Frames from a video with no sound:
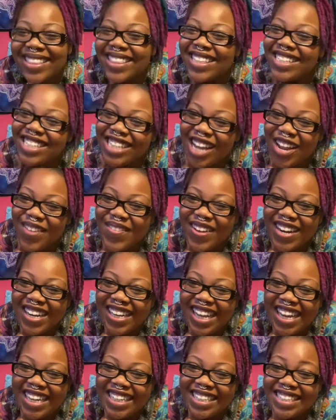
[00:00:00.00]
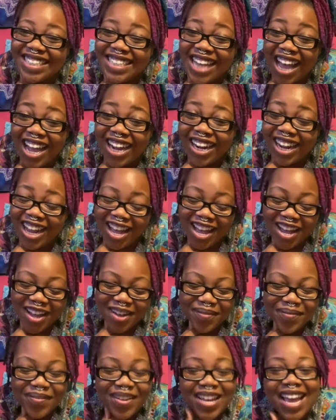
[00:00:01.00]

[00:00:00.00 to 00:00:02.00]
thesheabutterlady.com